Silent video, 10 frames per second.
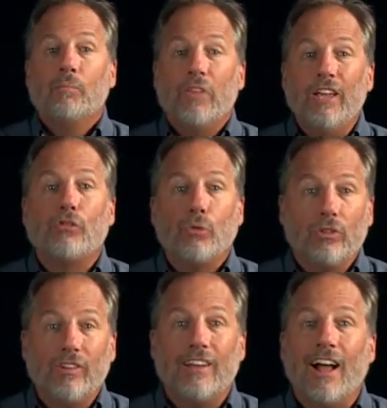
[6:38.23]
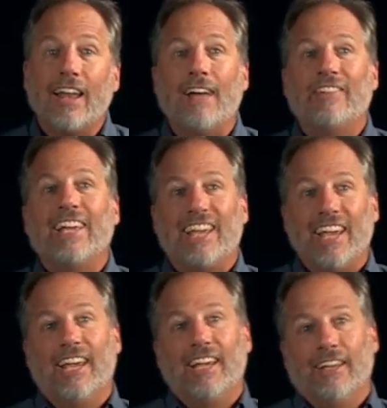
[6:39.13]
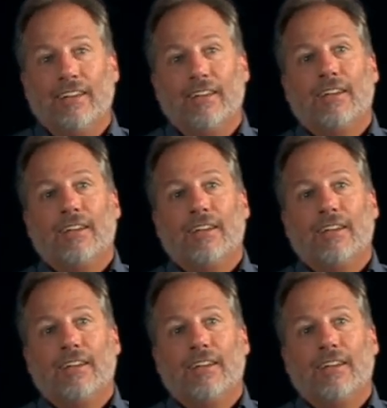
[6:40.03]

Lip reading: Israel did not have a king.